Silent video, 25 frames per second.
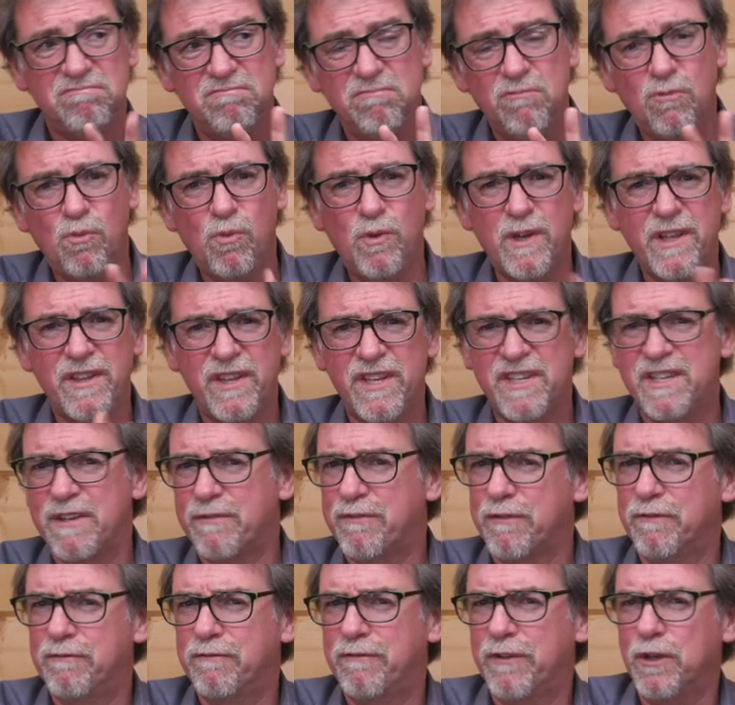with a
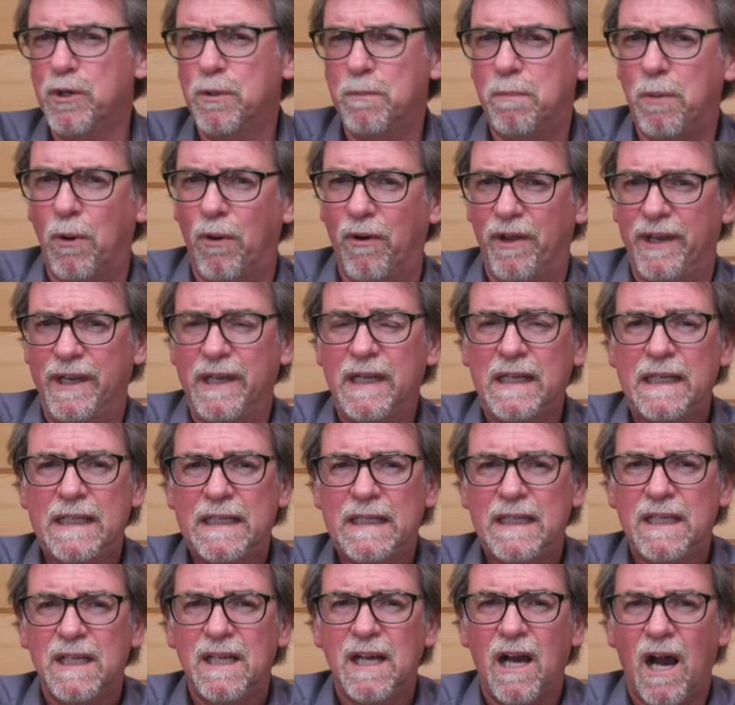different viewpoint.
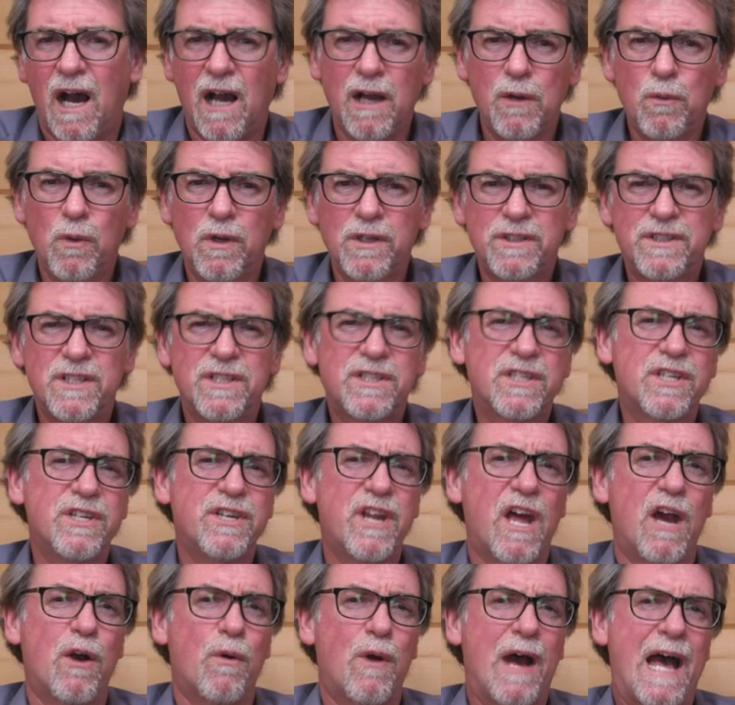I wanted to
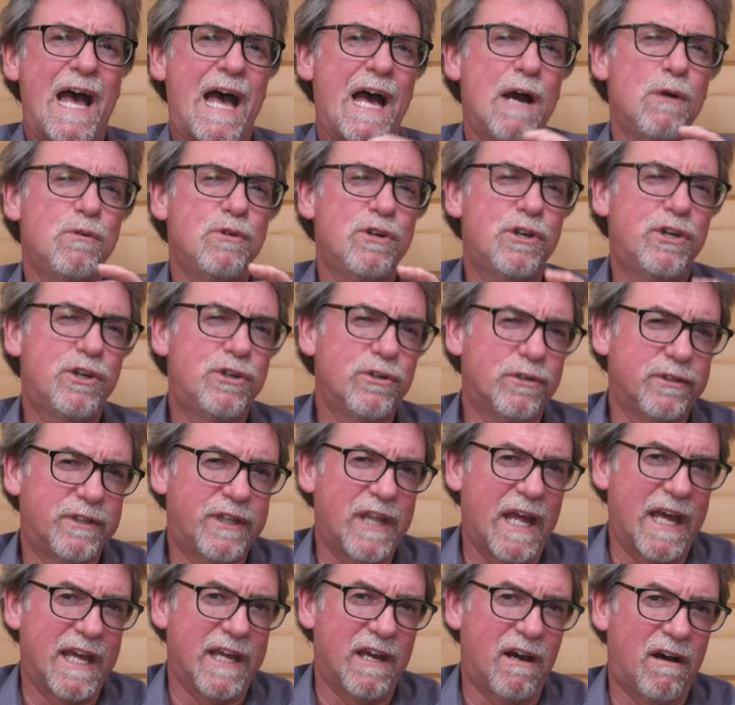know how good
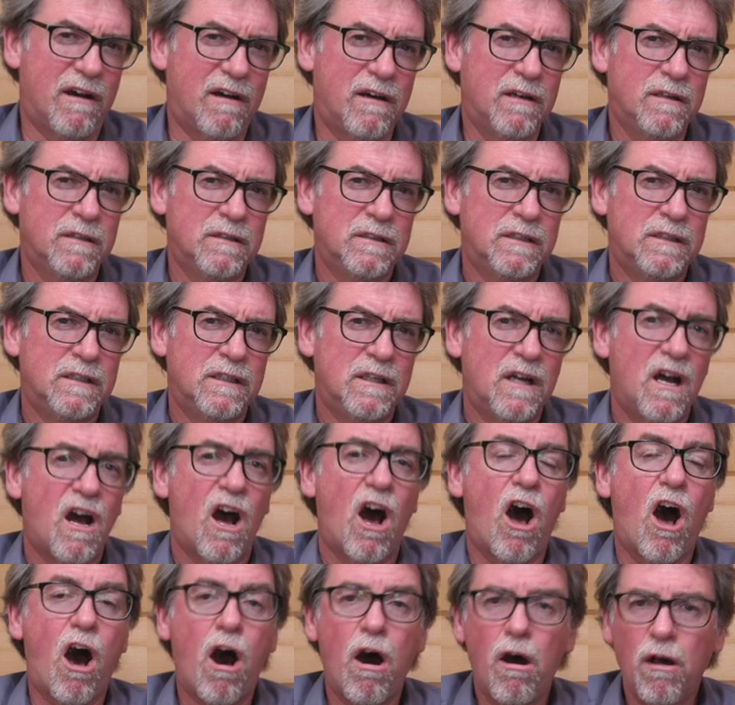they are,
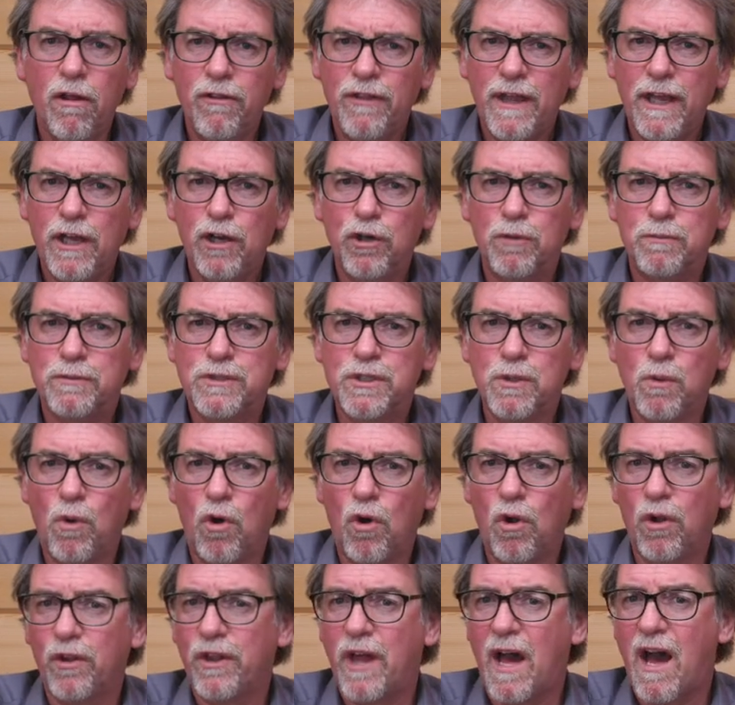are they up to
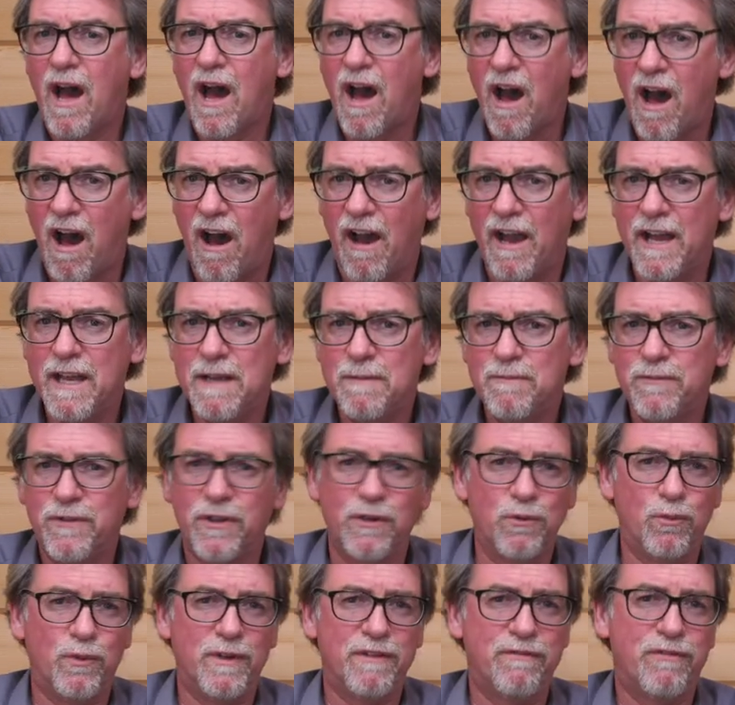all the hype
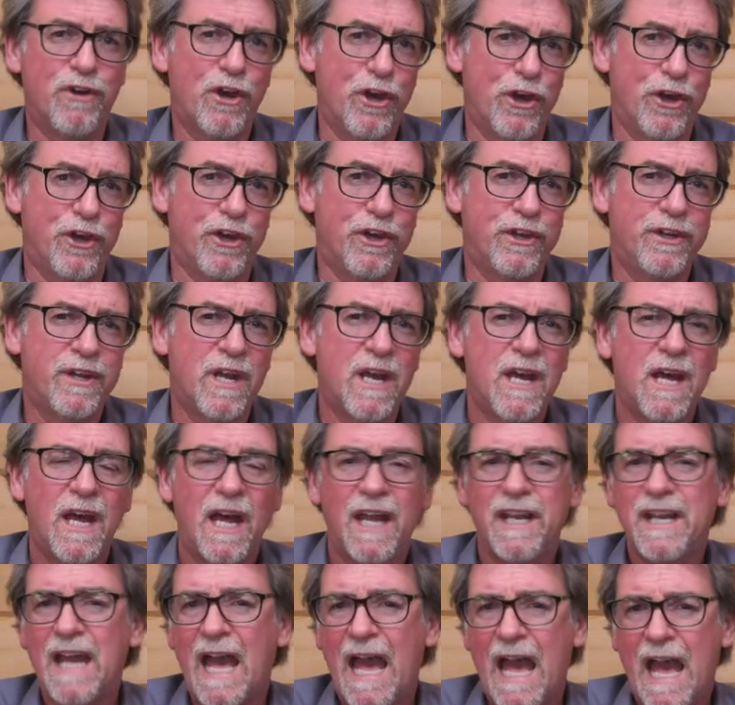that we've heard?
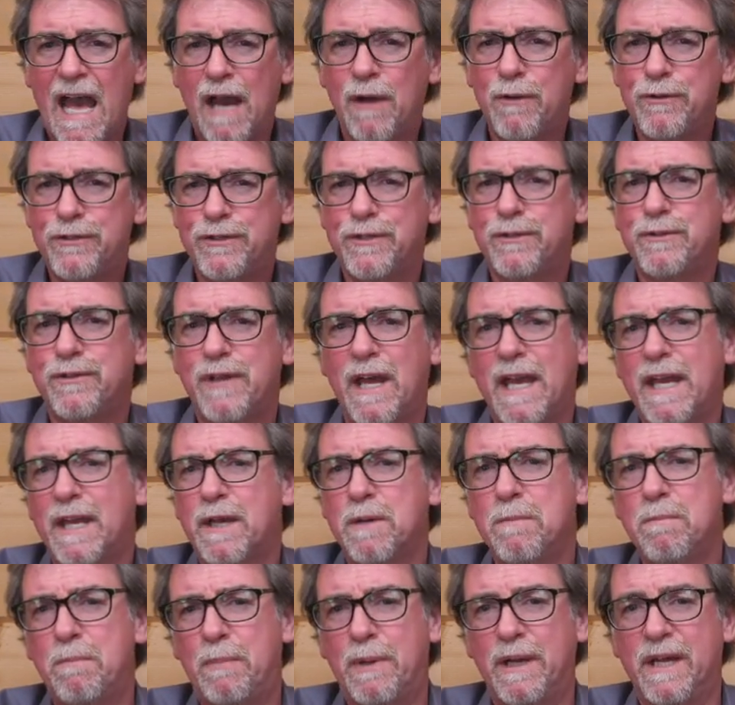And how do they
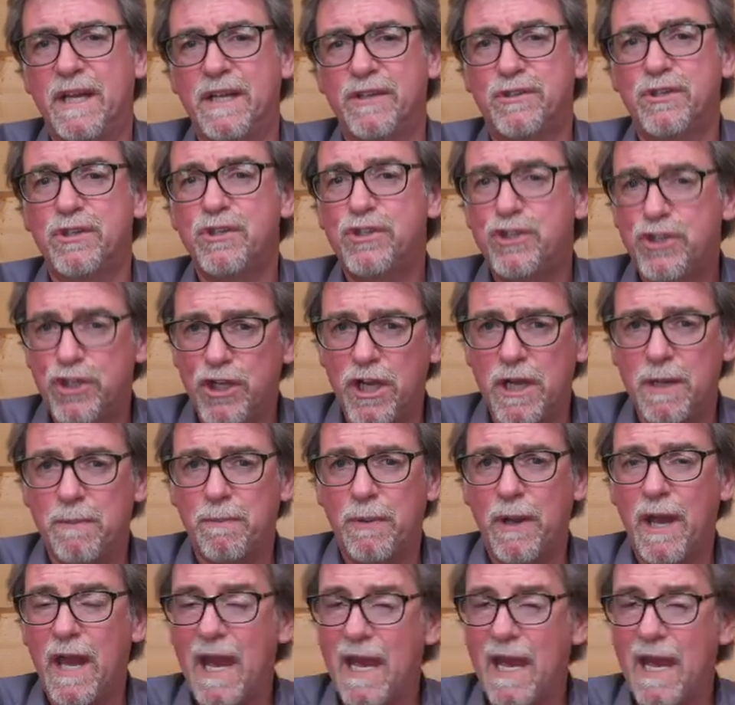compare to cheaper